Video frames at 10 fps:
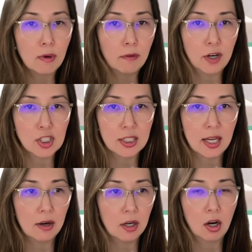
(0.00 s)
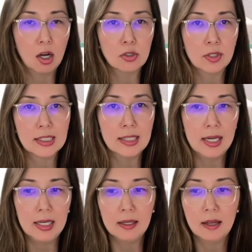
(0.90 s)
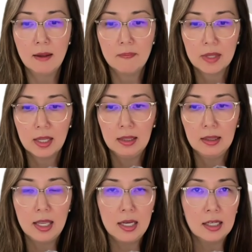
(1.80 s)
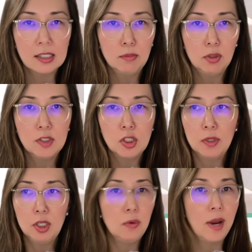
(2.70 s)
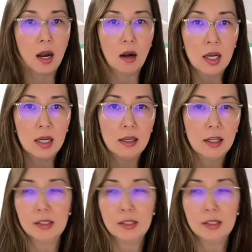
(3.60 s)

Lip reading: refreshing that Erin Condren is letting us move into a new era.